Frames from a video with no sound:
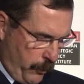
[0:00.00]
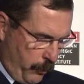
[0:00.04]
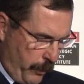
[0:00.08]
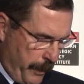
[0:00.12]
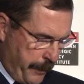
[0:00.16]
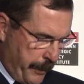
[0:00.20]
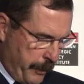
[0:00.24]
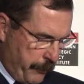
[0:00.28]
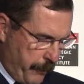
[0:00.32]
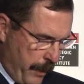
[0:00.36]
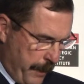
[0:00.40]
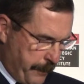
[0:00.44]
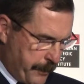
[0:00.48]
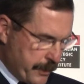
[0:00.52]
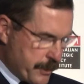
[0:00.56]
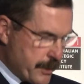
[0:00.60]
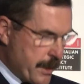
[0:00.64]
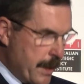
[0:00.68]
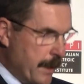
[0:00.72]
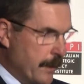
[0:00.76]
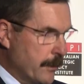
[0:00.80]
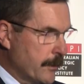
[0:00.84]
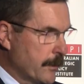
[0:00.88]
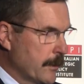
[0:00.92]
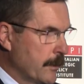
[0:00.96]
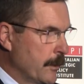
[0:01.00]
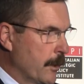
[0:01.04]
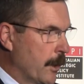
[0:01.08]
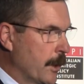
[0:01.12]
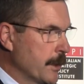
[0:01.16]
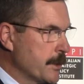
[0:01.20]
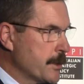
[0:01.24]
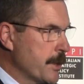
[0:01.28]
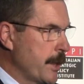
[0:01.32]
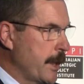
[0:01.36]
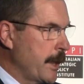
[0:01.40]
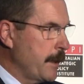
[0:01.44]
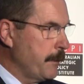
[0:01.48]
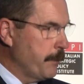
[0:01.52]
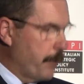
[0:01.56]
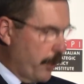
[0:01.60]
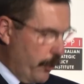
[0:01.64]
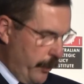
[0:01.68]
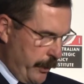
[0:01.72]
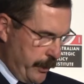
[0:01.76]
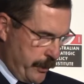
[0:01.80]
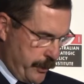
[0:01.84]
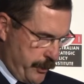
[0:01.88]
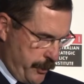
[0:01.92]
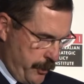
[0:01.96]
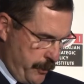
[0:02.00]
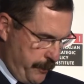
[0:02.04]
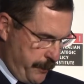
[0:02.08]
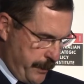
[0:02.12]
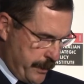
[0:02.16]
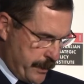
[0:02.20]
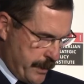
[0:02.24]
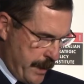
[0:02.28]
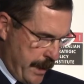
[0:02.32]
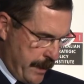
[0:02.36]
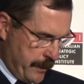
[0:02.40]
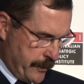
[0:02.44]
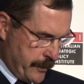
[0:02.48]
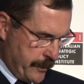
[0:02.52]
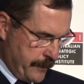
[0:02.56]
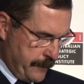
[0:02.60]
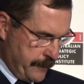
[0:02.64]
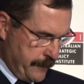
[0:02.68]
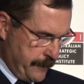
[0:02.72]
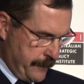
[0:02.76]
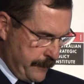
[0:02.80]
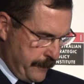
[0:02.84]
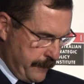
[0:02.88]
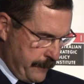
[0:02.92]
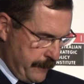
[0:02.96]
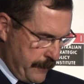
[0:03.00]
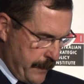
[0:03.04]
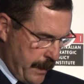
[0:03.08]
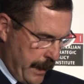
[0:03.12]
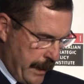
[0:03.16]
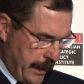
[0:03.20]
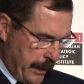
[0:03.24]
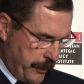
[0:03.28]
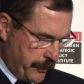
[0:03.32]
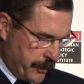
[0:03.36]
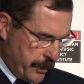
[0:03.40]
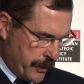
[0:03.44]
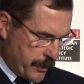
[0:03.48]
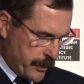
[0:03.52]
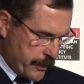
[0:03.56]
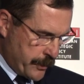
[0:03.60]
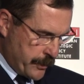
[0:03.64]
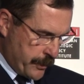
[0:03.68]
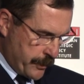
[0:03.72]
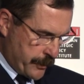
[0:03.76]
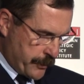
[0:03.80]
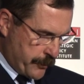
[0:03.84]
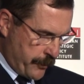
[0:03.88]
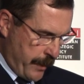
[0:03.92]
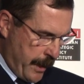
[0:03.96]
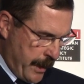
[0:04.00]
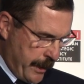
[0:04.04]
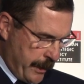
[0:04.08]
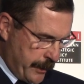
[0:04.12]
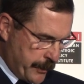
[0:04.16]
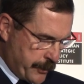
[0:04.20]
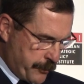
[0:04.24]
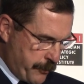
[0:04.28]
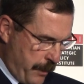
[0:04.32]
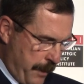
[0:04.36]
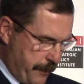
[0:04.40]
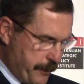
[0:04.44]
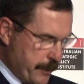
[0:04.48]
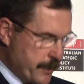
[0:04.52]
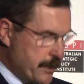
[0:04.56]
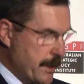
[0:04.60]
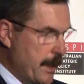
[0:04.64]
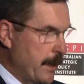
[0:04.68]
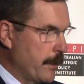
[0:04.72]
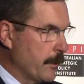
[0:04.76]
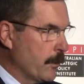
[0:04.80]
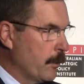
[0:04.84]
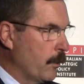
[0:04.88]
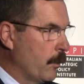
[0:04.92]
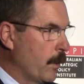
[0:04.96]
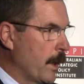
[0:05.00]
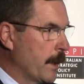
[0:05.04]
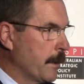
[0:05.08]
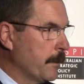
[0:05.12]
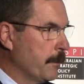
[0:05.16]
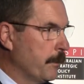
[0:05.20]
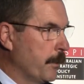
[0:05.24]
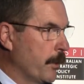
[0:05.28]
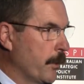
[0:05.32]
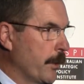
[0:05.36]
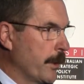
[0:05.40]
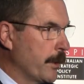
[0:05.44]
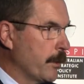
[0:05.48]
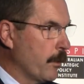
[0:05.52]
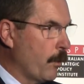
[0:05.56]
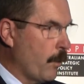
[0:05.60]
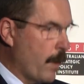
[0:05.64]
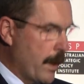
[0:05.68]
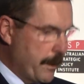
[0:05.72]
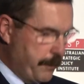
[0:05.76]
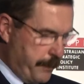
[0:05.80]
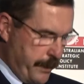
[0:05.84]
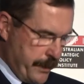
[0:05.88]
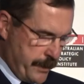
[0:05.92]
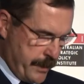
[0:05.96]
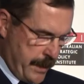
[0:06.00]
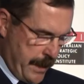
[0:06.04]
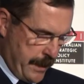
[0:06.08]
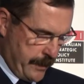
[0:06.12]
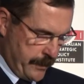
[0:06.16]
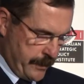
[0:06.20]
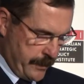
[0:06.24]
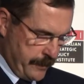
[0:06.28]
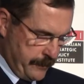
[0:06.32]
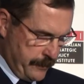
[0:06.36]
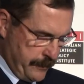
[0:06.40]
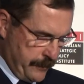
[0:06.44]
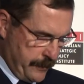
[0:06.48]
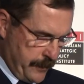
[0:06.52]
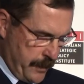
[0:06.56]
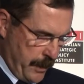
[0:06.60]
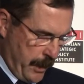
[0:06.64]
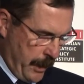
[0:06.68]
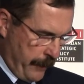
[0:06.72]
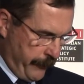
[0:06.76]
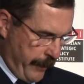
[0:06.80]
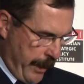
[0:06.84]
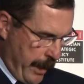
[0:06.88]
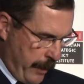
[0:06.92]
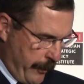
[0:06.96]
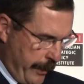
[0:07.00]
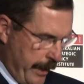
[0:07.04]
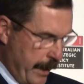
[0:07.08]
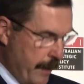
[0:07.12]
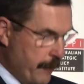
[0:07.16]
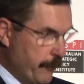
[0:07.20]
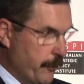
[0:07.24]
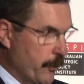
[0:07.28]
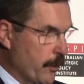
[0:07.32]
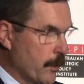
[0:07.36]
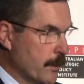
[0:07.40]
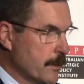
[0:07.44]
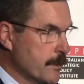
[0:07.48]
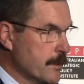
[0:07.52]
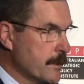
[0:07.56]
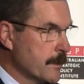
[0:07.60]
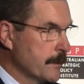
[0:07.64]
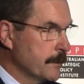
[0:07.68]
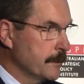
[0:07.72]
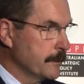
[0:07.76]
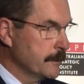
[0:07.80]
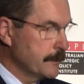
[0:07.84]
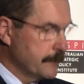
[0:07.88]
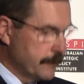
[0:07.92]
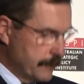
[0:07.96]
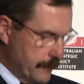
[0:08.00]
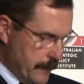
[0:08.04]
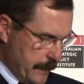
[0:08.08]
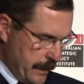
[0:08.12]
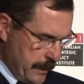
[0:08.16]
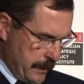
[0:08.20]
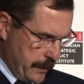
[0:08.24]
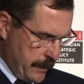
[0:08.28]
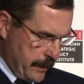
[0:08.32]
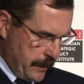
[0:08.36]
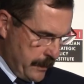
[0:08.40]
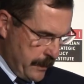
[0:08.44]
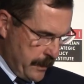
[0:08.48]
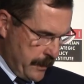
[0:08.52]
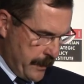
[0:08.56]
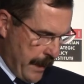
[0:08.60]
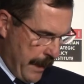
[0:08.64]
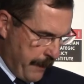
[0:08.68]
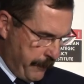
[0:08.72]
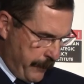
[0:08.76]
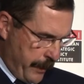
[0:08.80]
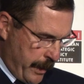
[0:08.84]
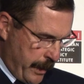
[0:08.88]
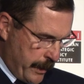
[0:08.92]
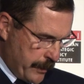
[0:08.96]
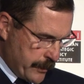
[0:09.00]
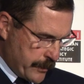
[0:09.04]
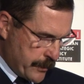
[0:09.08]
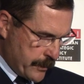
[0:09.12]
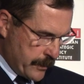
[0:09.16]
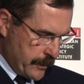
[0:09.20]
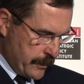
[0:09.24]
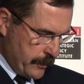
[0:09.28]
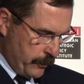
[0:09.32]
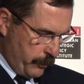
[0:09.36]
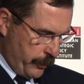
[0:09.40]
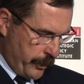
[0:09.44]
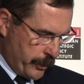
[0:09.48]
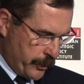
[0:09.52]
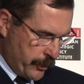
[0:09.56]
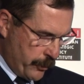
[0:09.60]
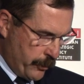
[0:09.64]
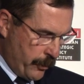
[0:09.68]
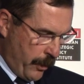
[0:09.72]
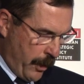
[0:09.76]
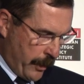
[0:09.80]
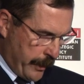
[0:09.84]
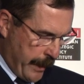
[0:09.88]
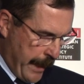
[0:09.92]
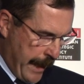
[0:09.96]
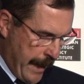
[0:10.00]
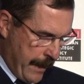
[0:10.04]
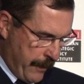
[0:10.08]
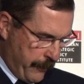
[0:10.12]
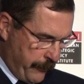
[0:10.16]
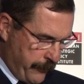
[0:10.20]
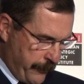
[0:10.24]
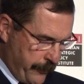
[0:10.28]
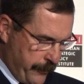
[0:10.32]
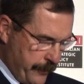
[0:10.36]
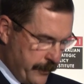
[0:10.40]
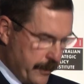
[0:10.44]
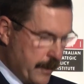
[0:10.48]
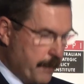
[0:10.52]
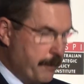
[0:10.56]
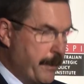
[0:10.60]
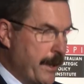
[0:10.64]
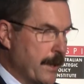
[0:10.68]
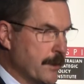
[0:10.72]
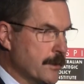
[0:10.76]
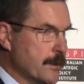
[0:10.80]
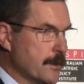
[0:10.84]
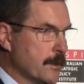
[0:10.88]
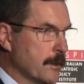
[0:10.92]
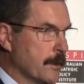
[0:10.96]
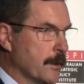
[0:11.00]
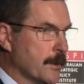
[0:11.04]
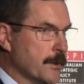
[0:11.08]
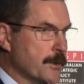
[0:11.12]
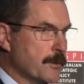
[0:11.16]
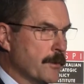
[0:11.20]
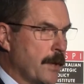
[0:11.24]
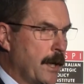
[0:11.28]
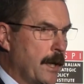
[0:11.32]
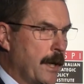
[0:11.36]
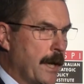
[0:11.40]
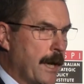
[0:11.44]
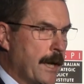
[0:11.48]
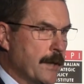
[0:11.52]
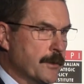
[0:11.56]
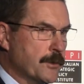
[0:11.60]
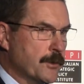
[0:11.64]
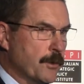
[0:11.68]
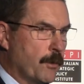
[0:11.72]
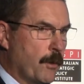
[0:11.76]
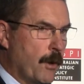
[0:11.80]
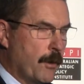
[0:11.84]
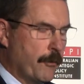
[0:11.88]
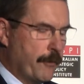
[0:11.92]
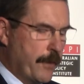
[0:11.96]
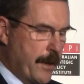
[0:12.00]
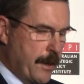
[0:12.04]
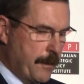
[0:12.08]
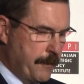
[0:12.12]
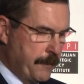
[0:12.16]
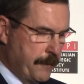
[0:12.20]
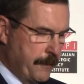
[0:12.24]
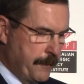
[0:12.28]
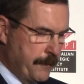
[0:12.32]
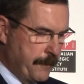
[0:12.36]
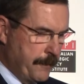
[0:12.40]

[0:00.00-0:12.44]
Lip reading: Women represent 19.2% and Indigenous Australians represent 1.1% of our Air Force. That means we do not have the best Australia has to offer.